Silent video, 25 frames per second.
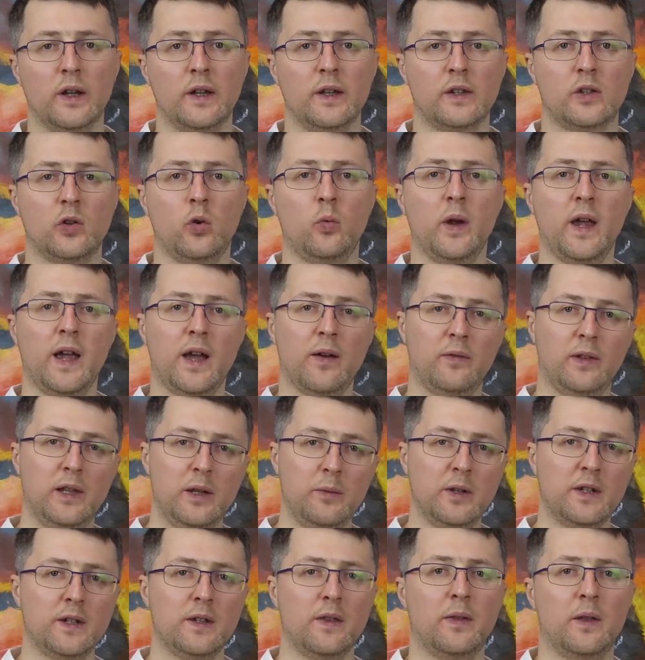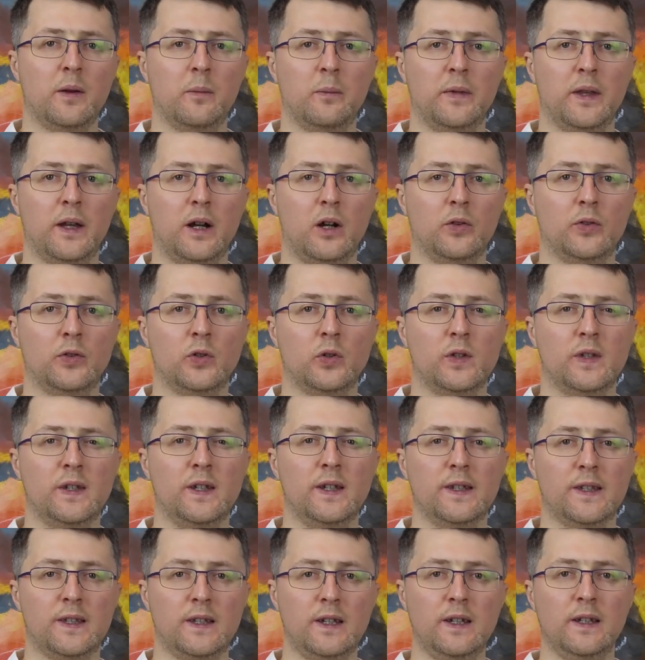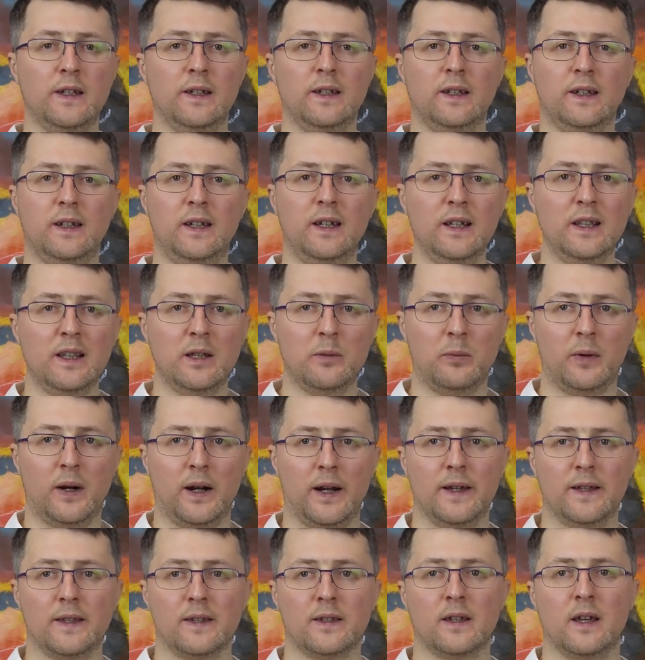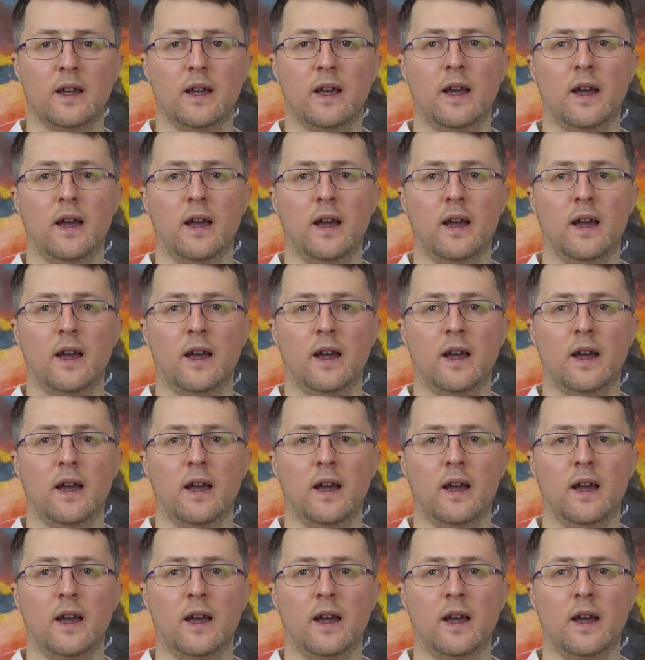So we have limited them now to 16 kilobytes,